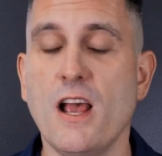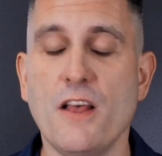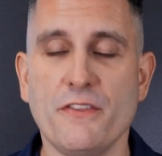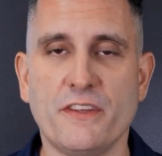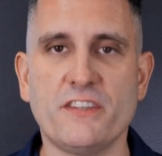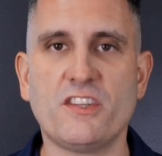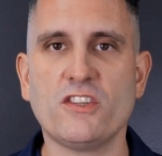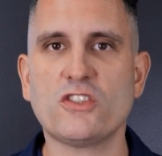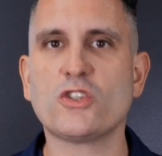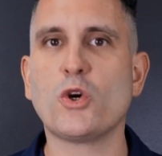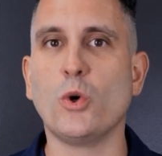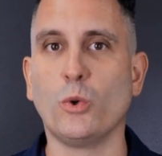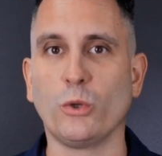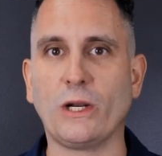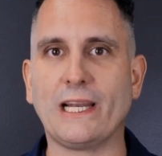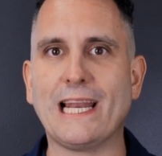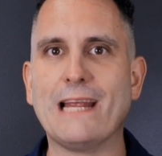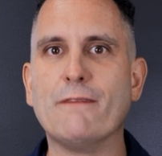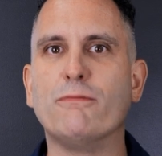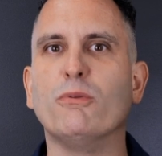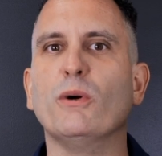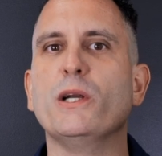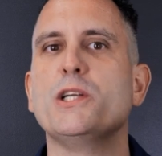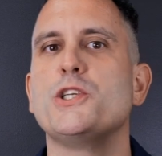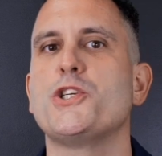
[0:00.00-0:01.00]
This is called
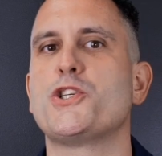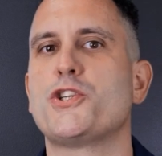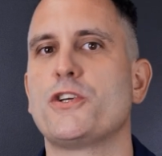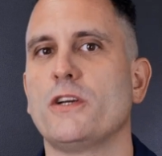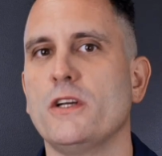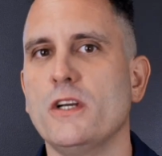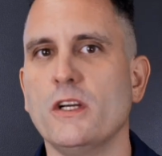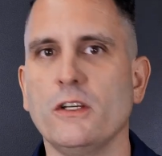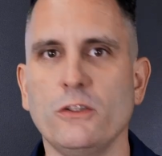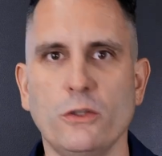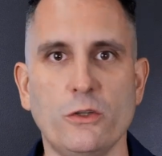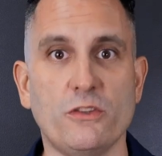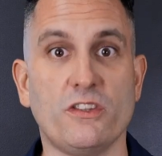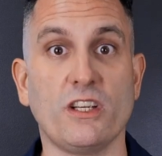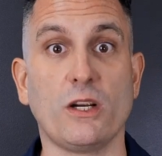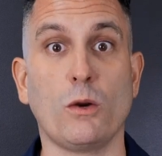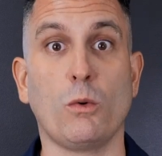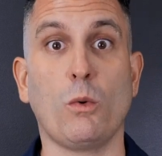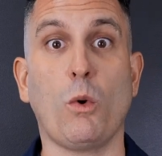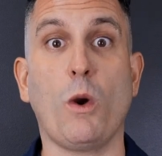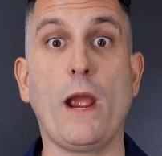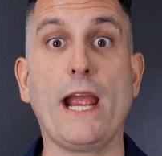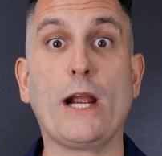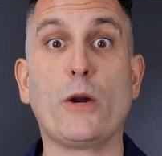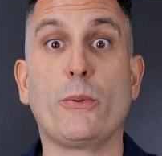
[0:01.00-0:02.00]
leverage,
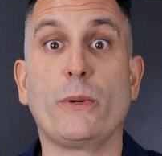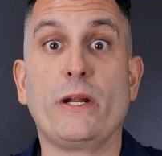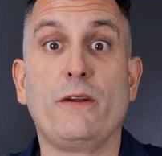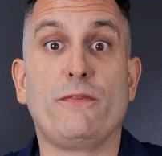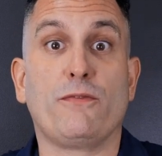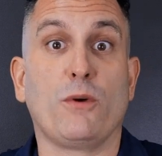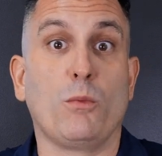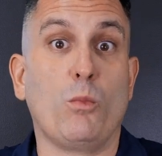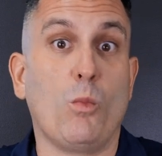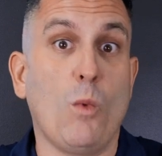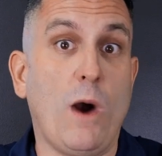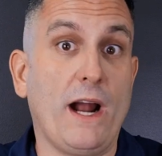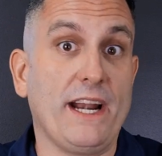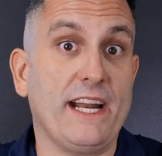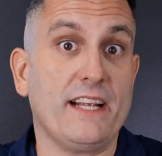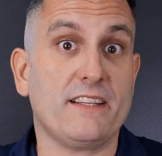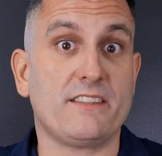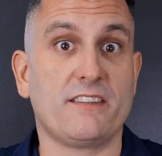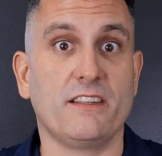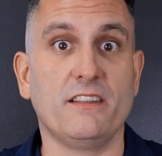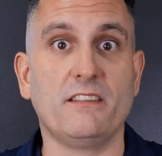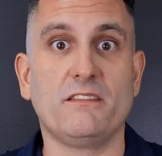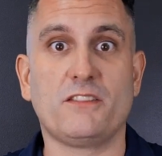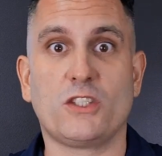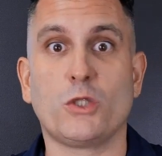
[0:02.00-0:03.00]
using equity from one
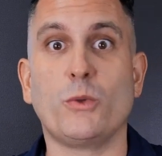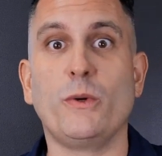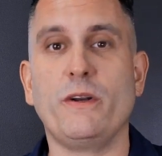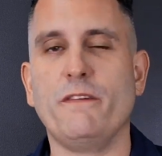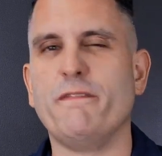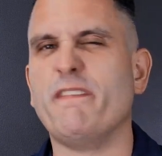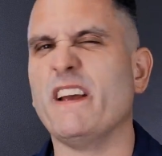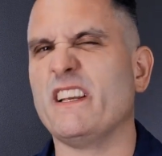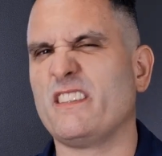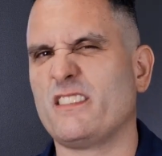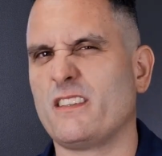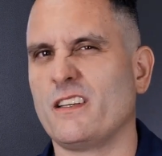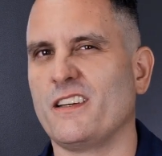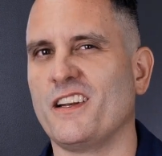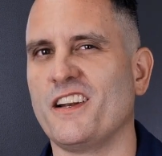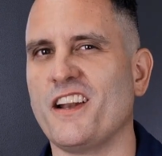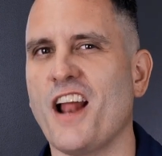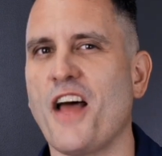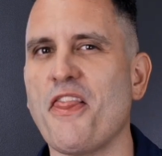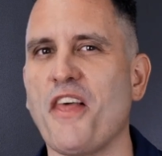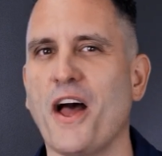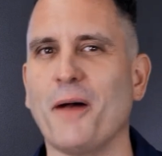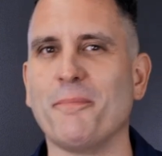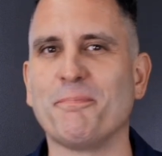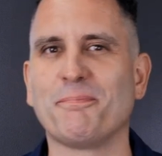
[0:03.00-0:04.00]
asset to invest in
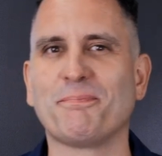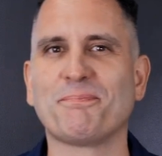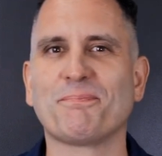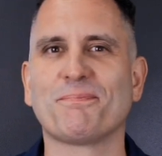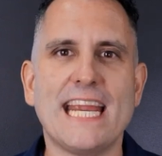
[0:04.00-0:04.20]
another.